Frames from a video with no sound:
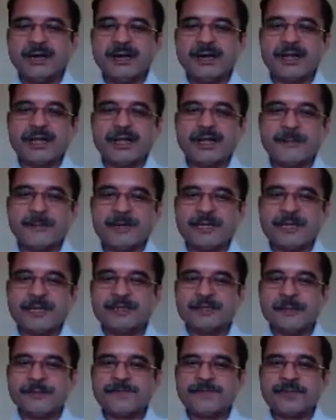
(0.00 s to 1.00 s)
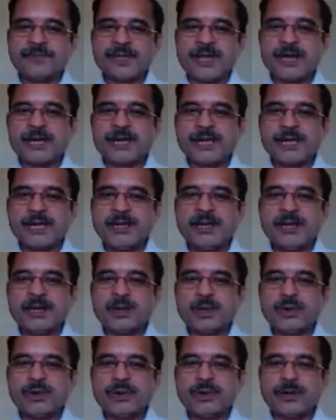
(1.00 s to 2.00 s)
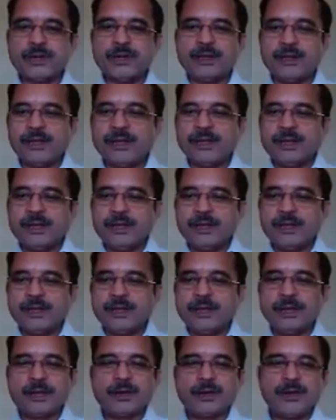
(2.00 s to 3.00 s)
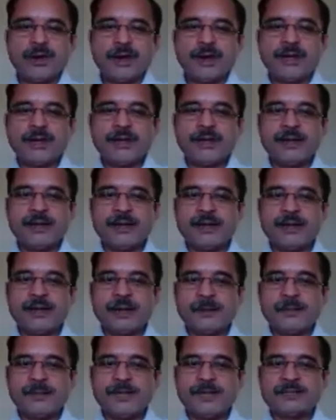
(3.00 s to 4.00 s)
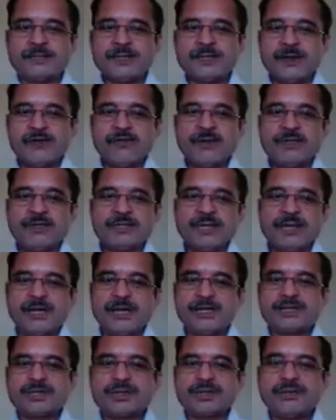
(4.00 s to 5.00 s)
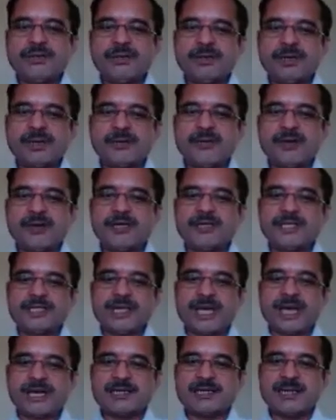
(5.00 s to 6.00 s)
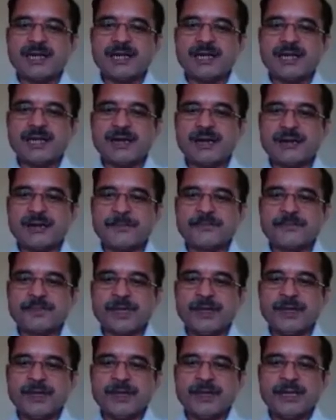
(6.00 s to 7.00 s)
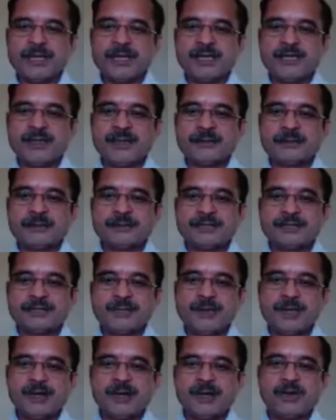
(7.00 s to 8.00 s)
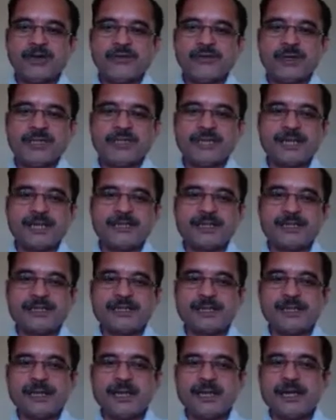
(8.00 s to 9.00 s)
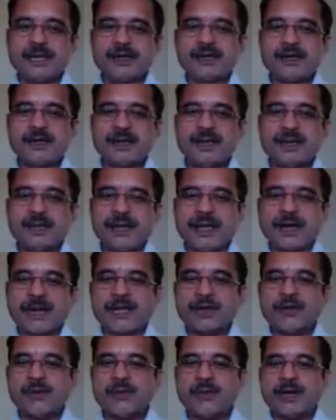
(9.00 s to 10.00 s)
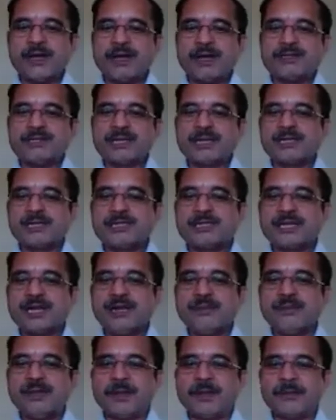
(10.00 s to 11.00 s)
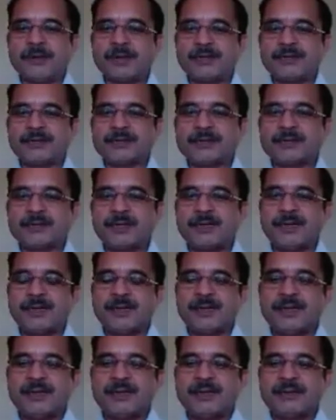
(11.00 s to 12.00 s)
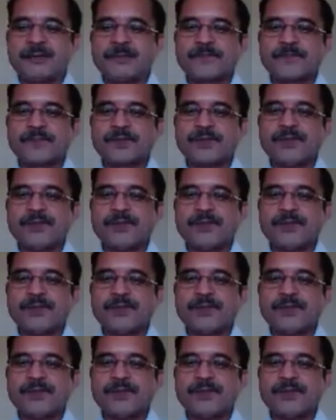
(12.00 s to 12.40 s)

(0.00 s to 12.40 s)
electrolyte interface, which leads to double charge layer, similar to which exist in electrically active biological cell membranes. Okay, so oxidation or